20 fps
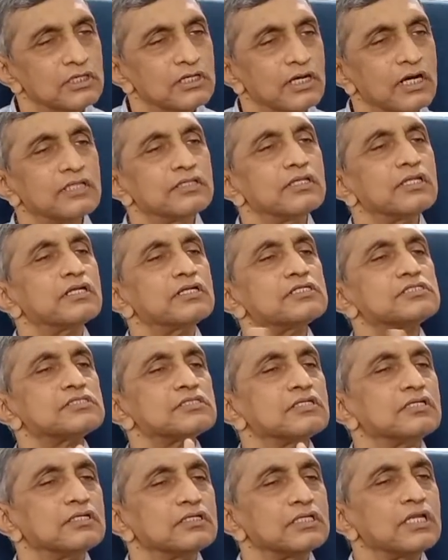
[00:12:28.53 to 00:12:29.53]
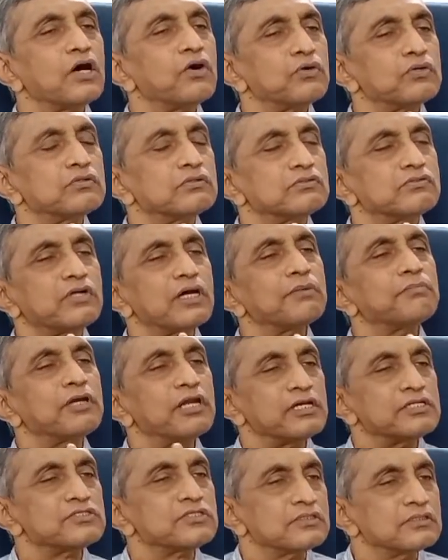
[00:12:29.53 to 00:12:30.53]
and there is now
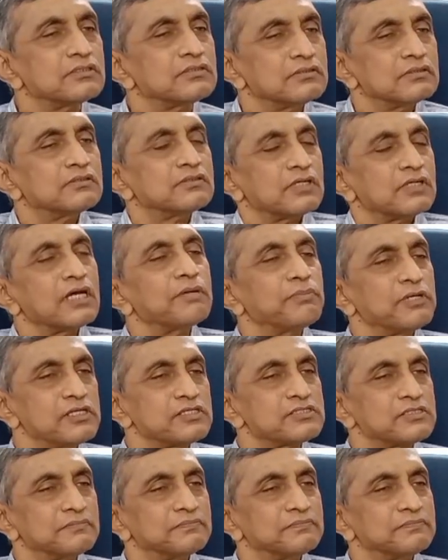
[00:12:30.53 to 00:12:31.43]
tribalism.